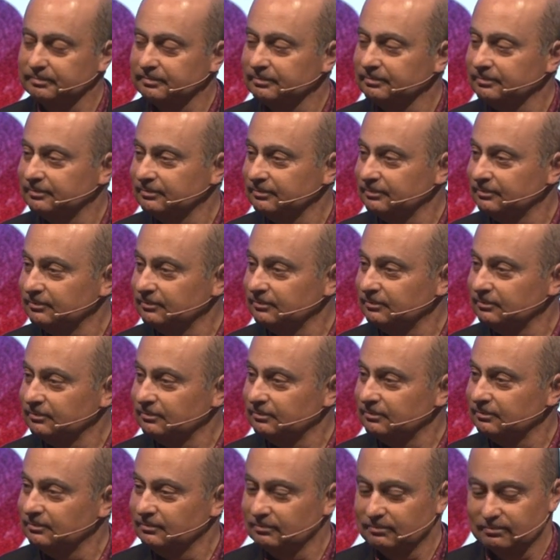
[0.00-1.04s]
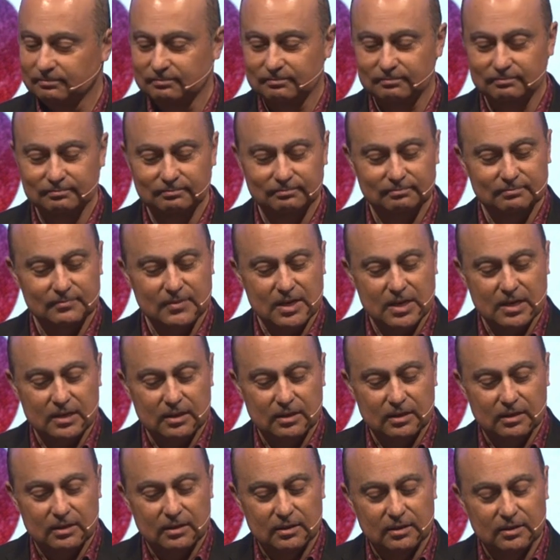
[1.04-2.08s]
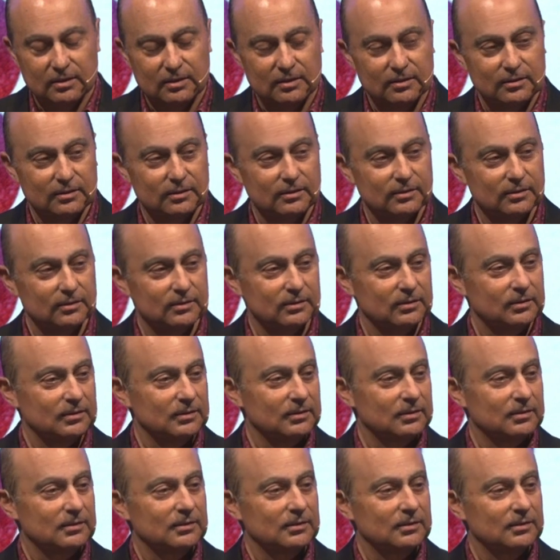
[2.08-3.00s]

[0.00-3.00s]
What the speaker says: (no one is talking)